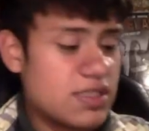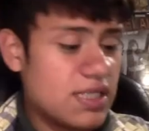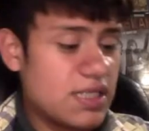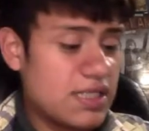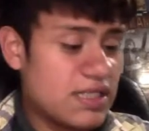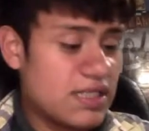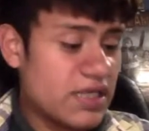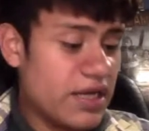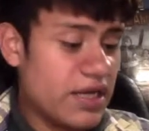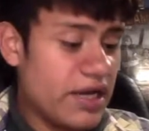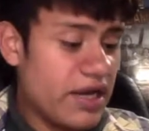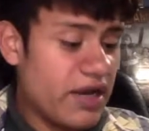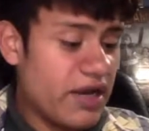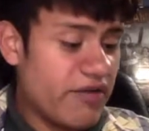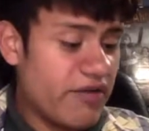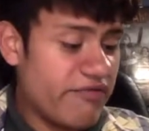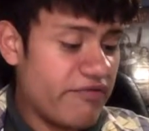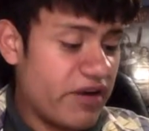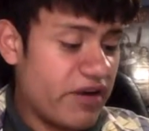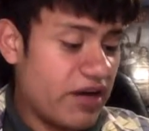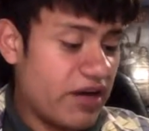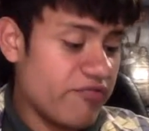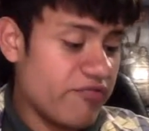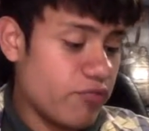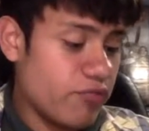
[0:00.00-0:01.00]
says,
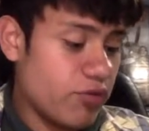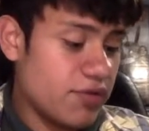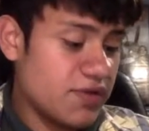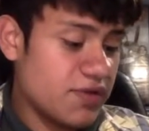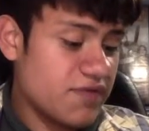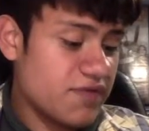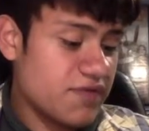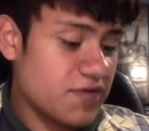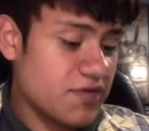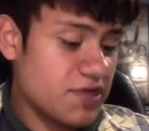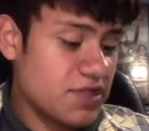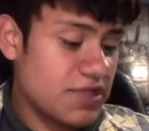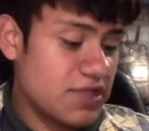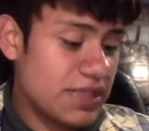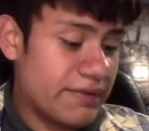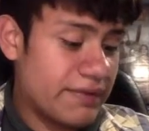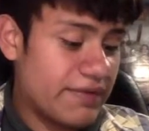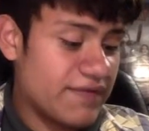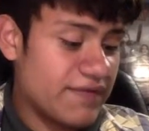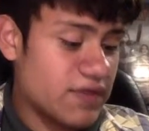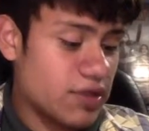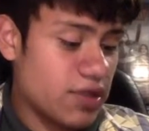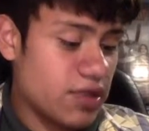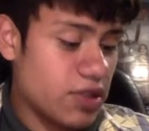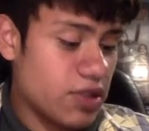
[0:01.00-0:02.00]
five movies first time
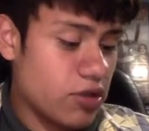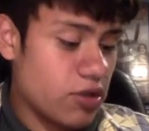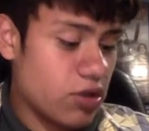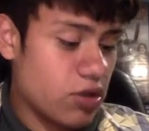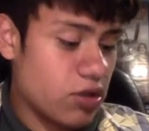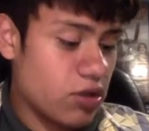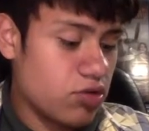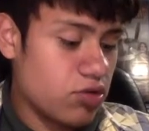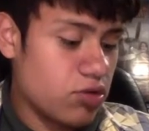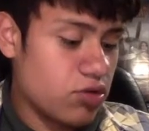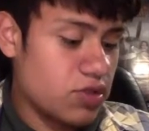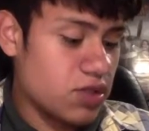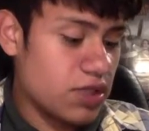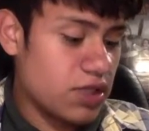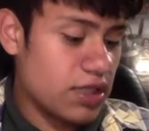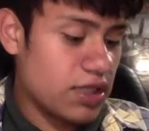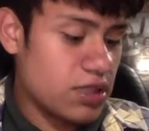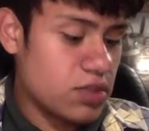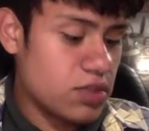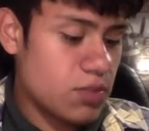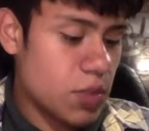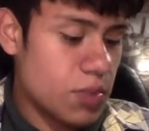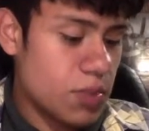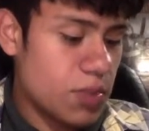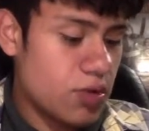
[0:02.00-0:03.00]
ever together includes
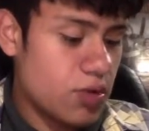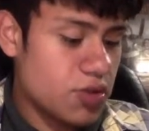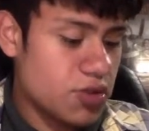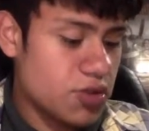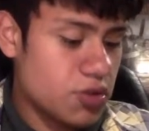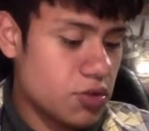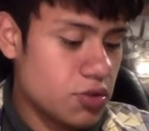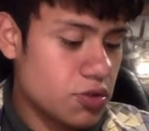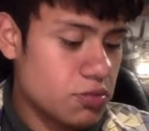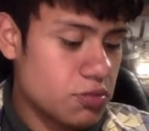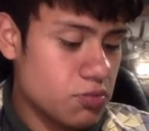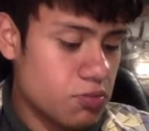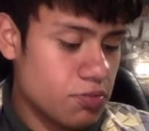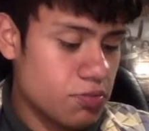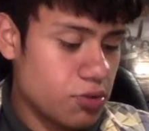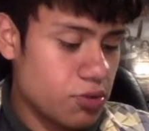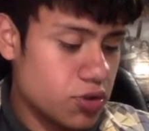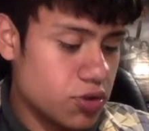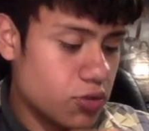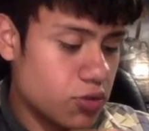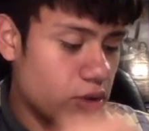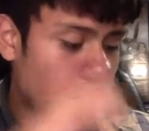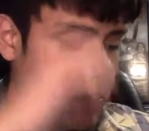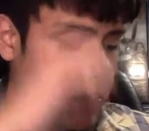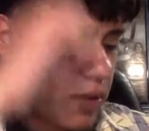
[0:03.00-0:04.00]
collectible poster
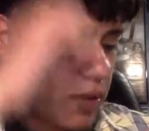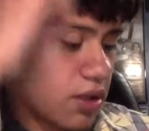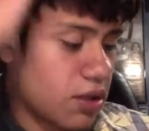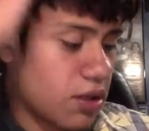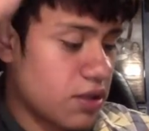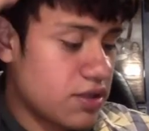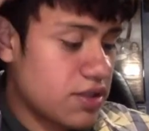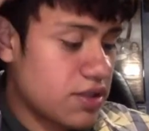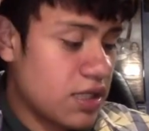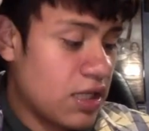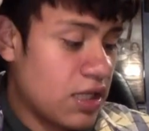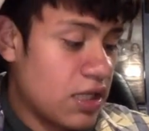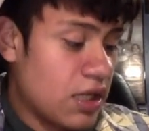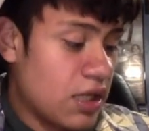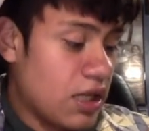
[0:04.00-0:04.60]
replicas,